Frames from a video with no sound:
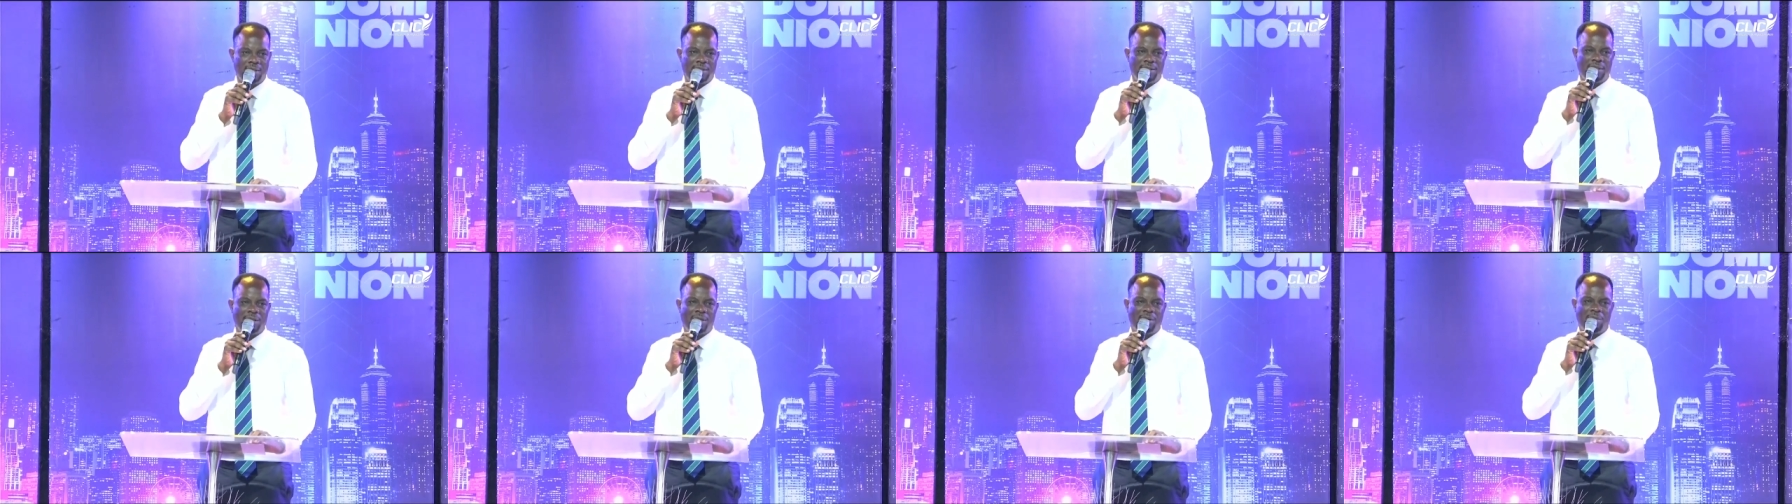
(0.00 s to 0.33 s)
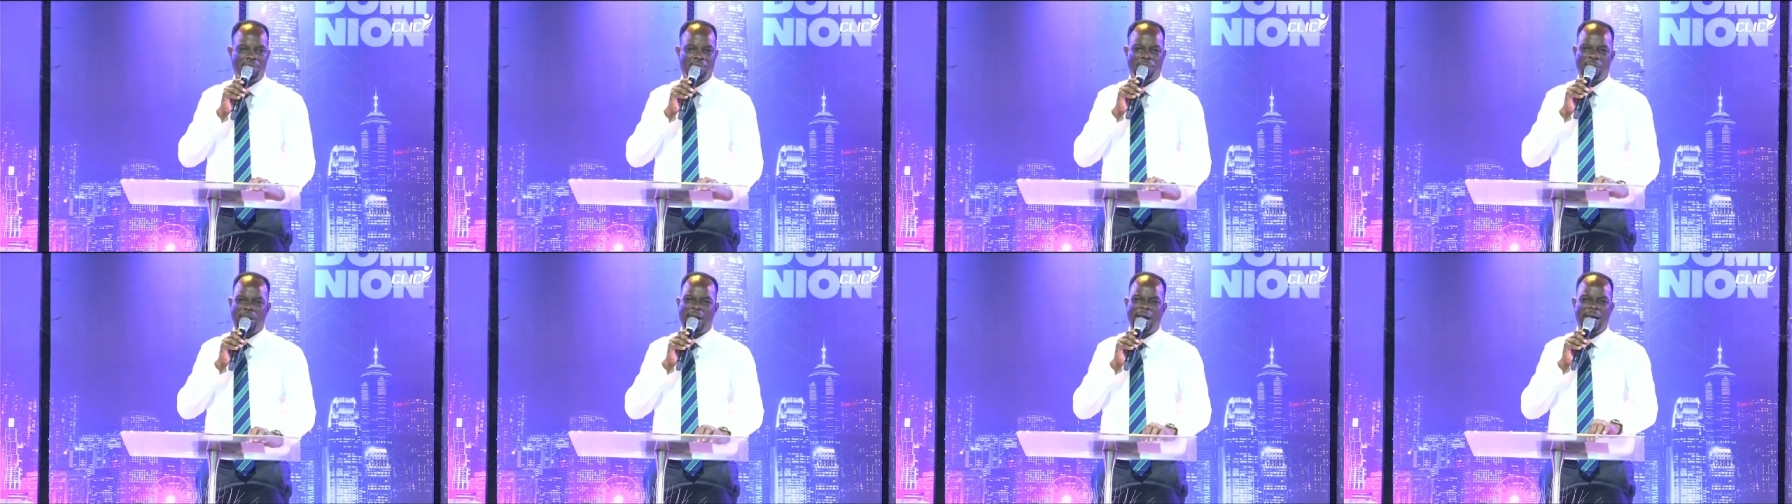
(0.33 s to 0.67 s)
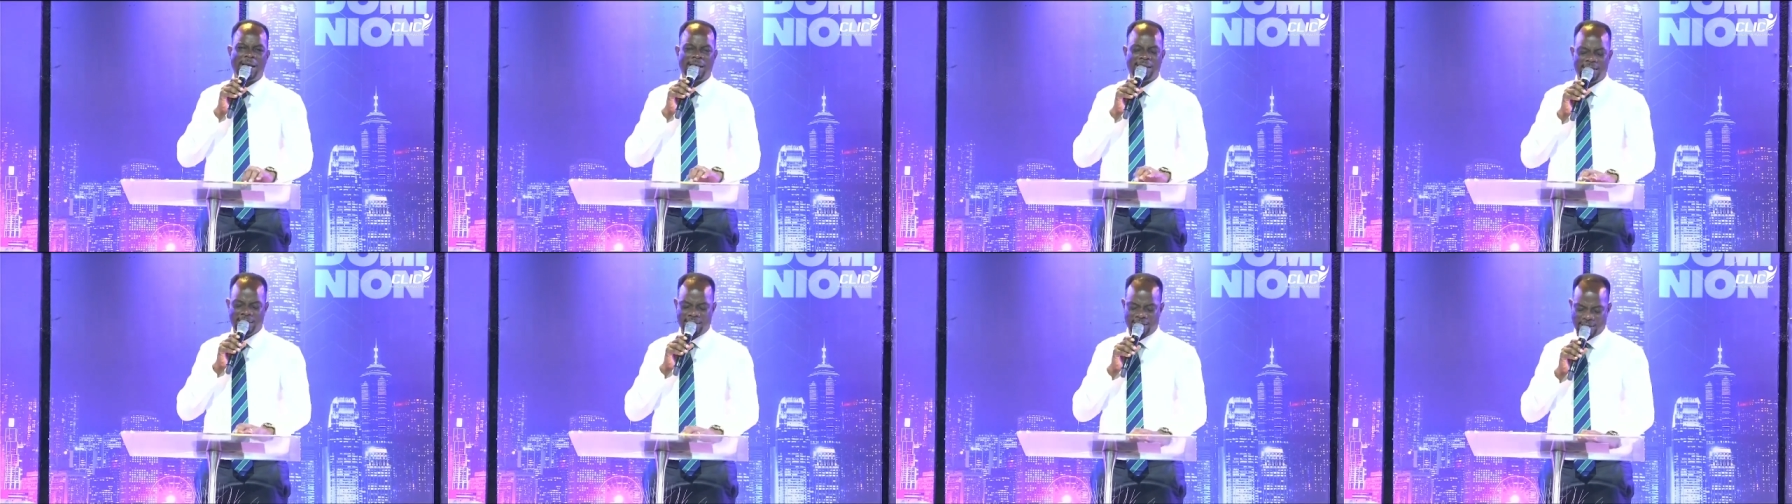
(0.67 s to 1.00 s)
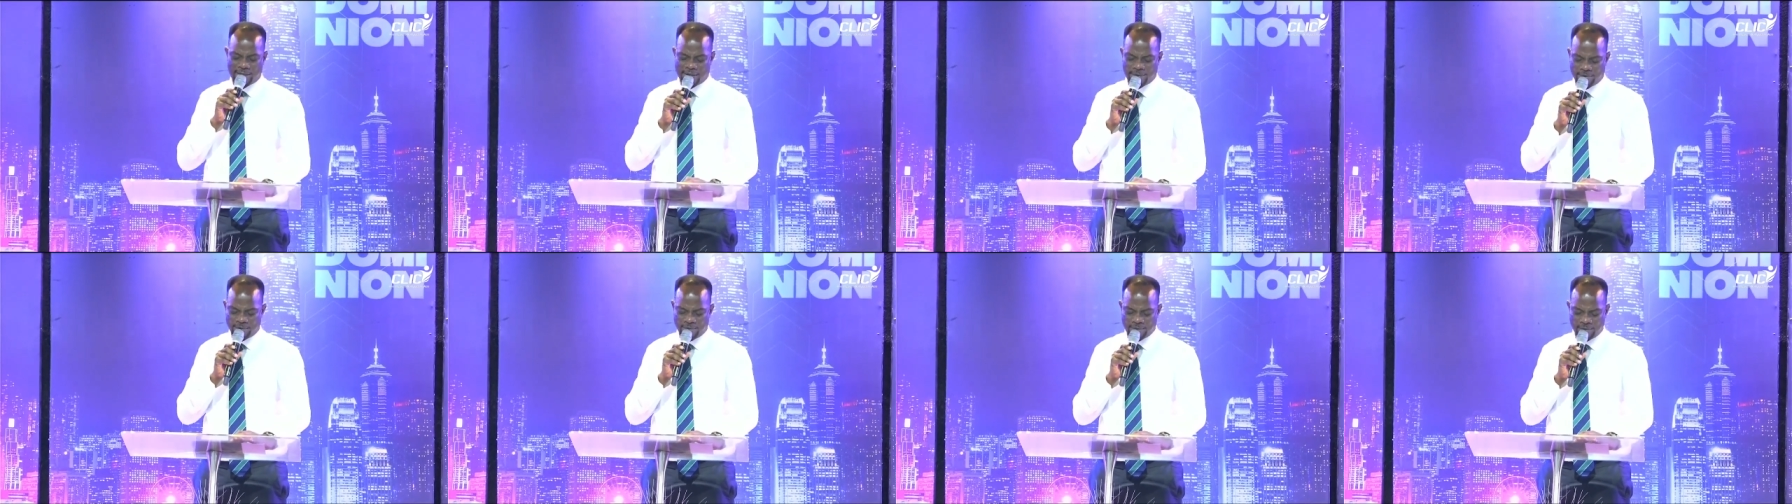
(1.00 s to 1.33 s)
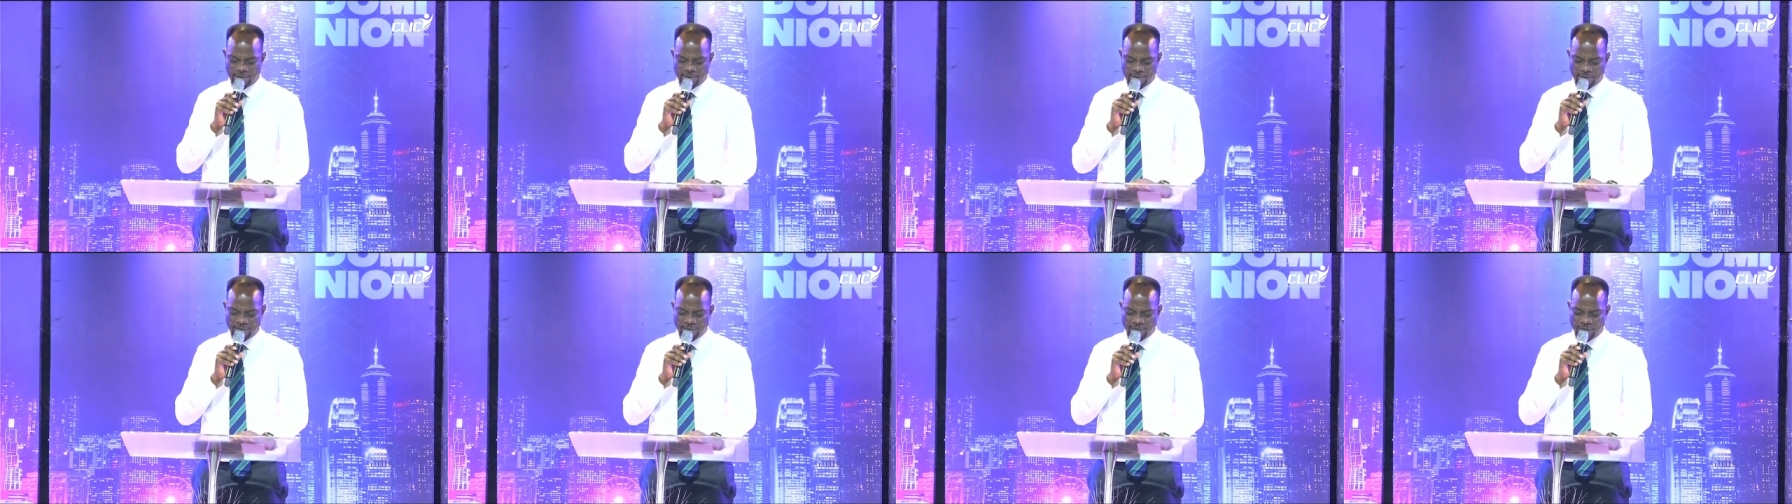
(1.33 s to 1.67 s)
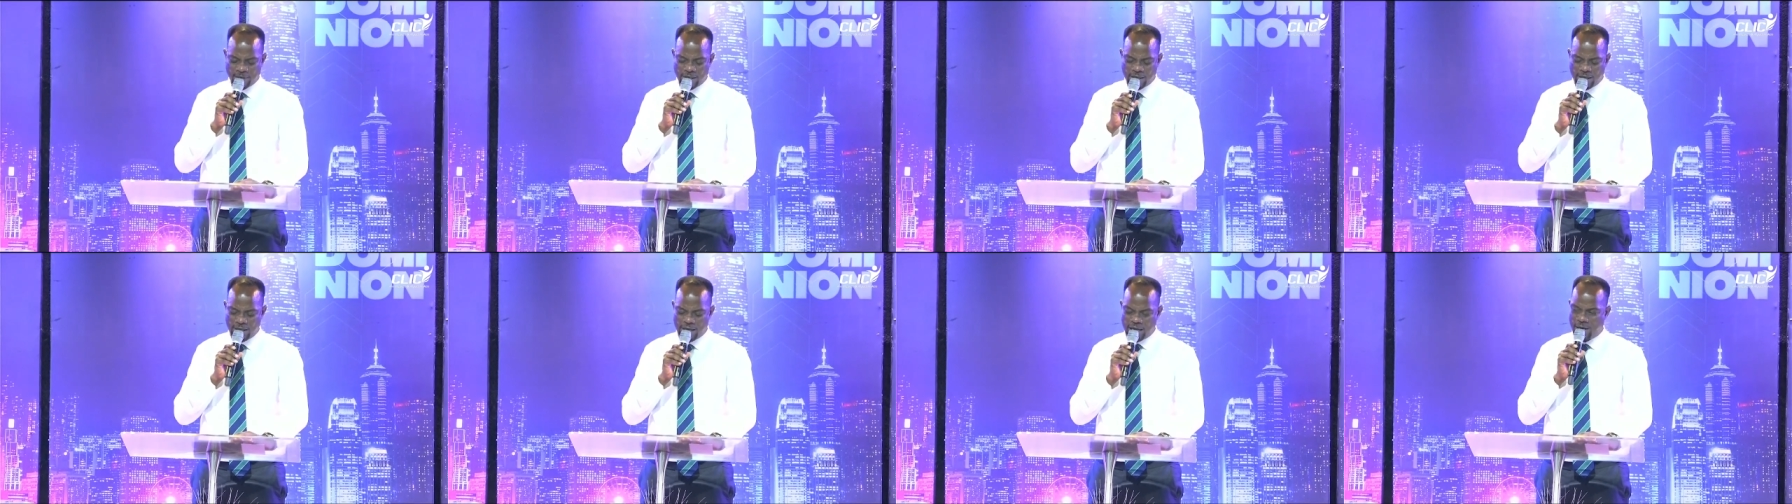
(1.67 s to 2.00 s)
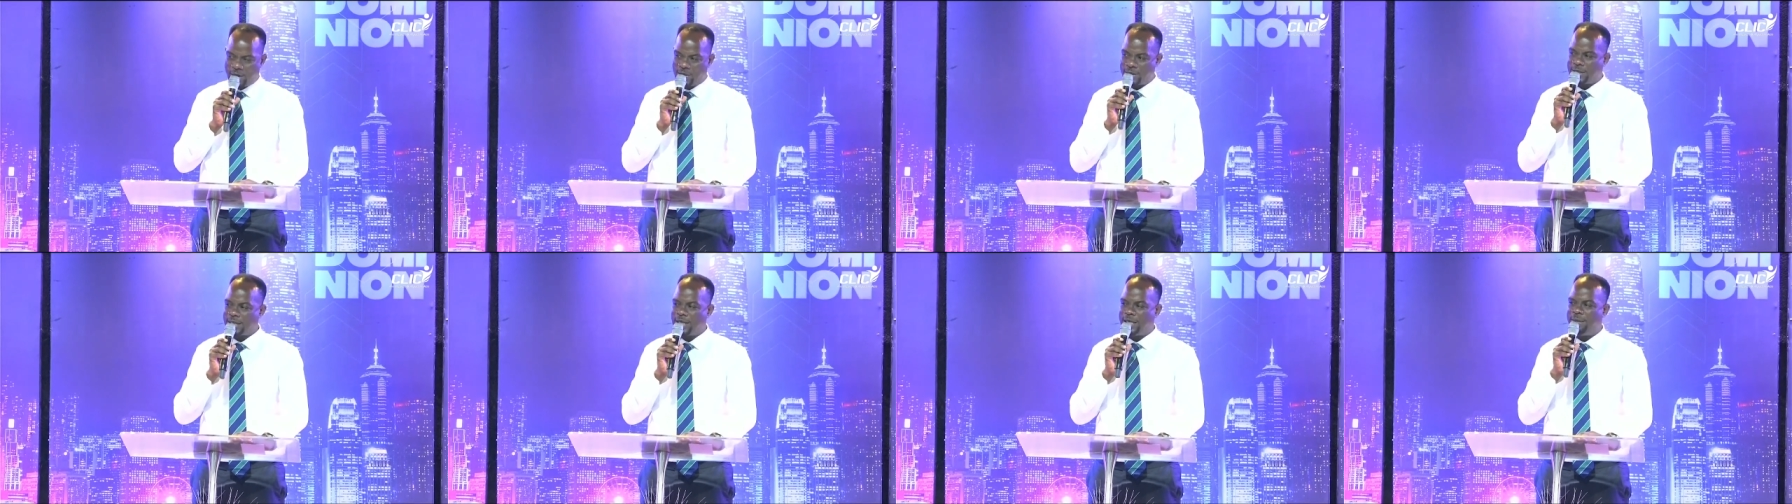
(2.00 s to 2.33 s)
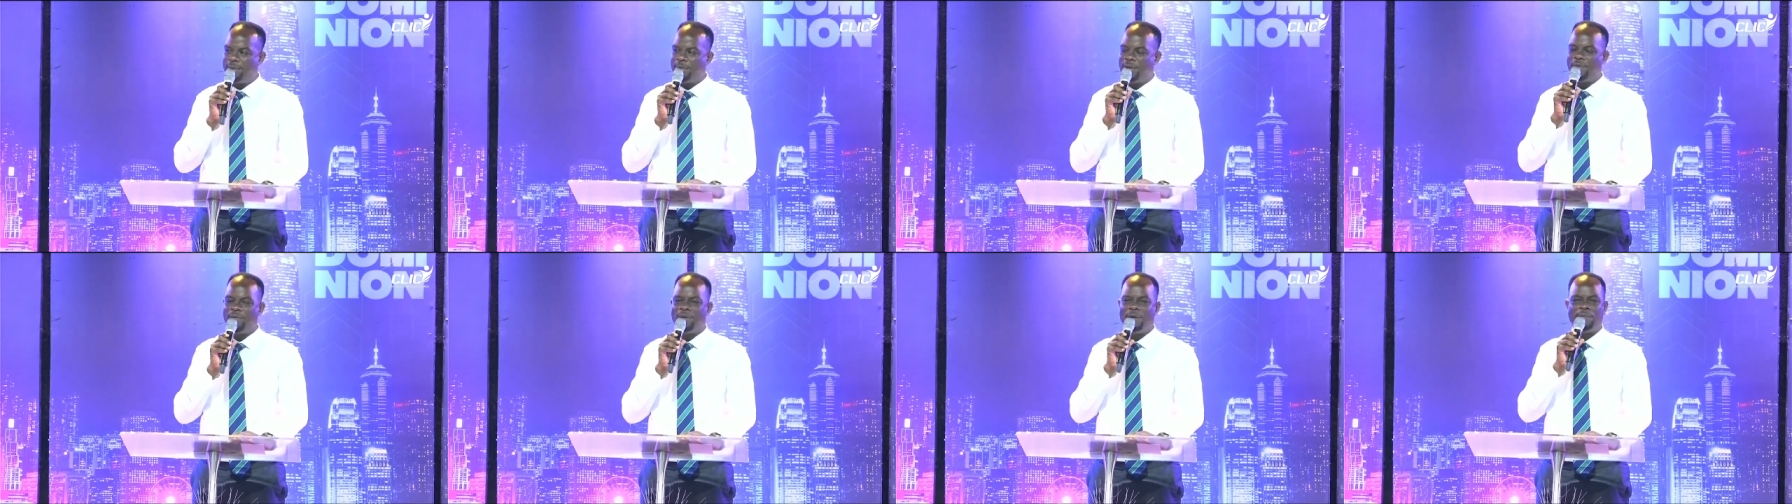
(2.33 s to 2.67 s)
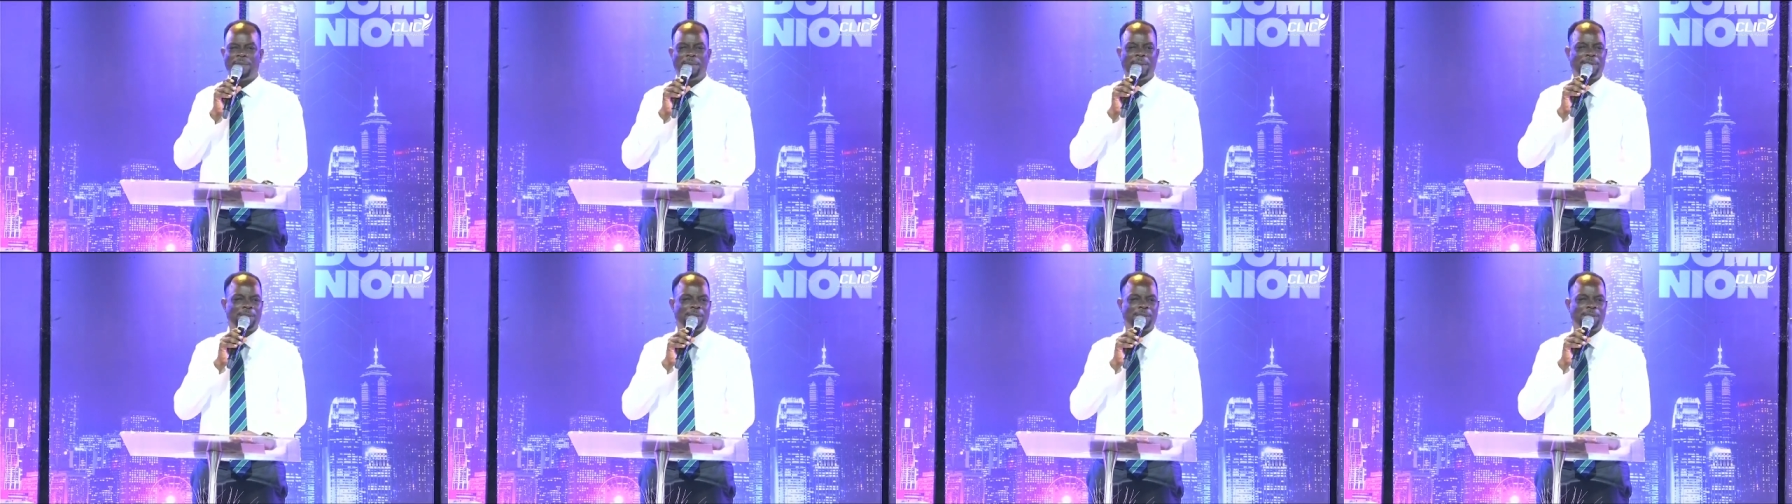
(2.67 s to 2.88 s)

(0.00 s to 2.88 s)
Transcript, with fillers: Pride. I was telling my papa,